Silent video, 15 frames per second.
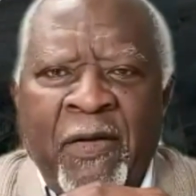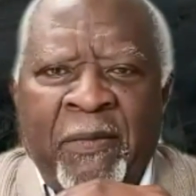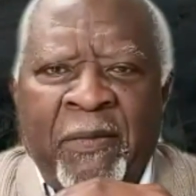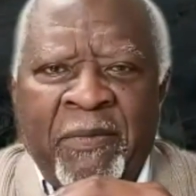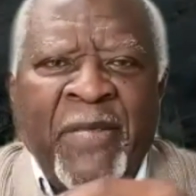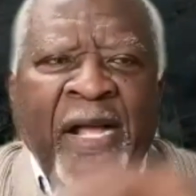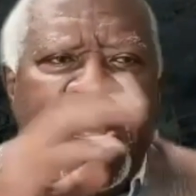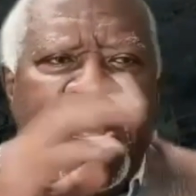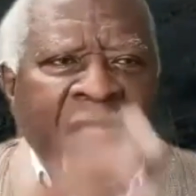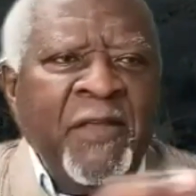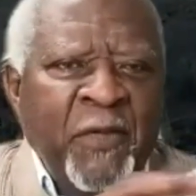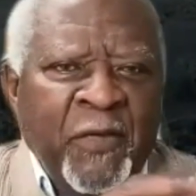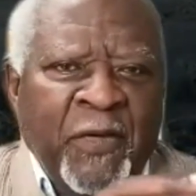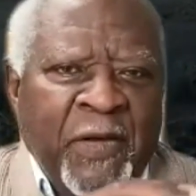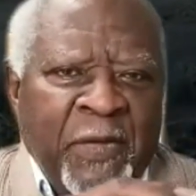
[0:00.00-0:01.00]
by
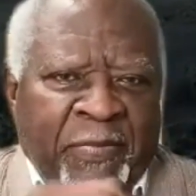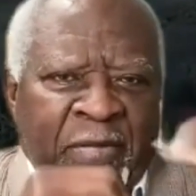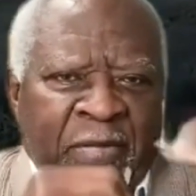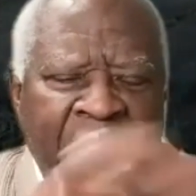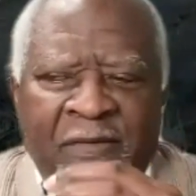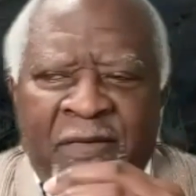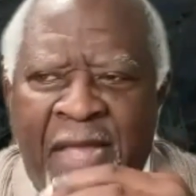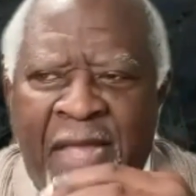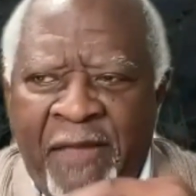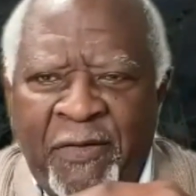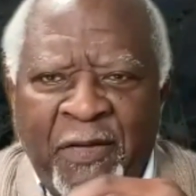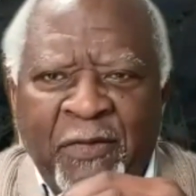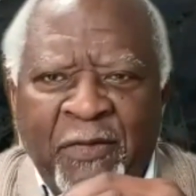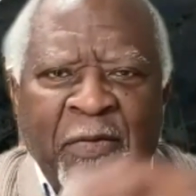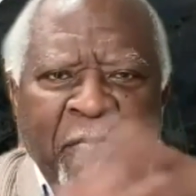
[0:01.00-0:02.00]
Europe and the
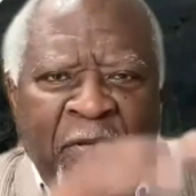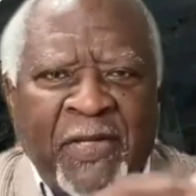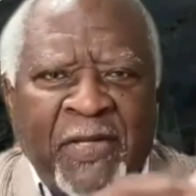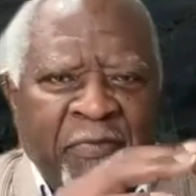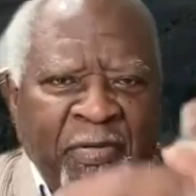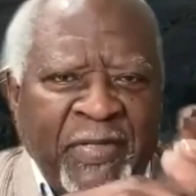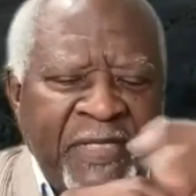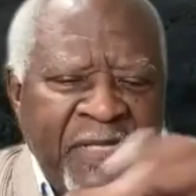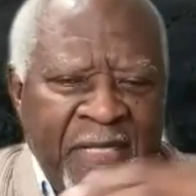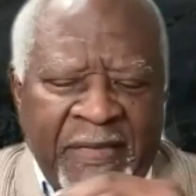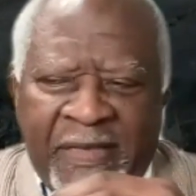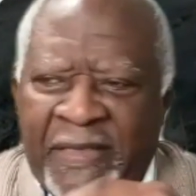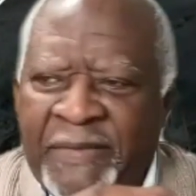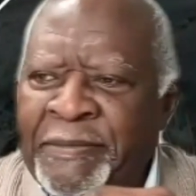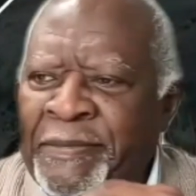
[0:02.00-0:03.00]
European
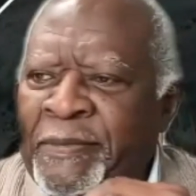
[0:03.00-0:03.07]
presence.